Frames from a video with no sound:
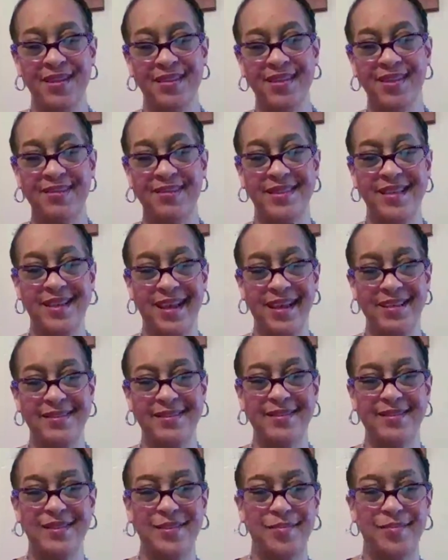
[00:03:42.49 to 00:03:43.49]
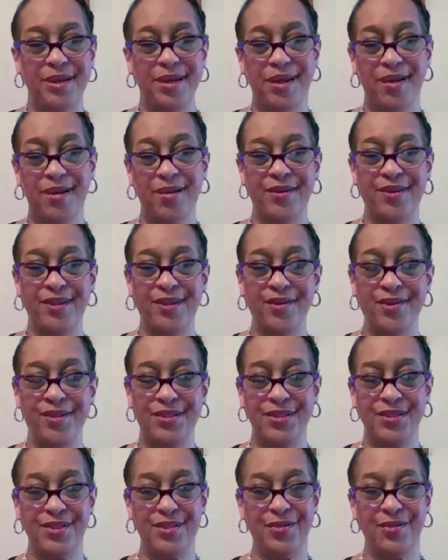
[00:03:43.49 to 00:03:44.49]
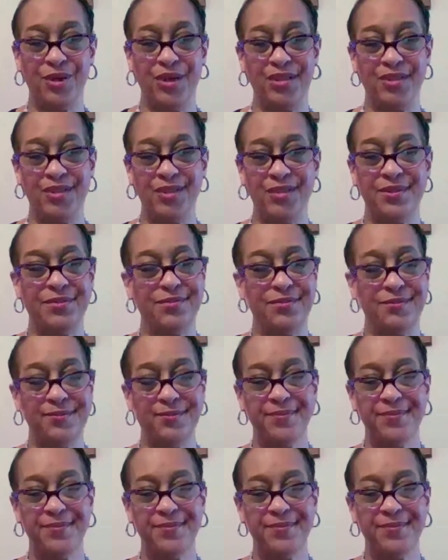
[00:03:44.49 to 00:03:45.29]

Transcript: There's a lesson to be learned in your situation.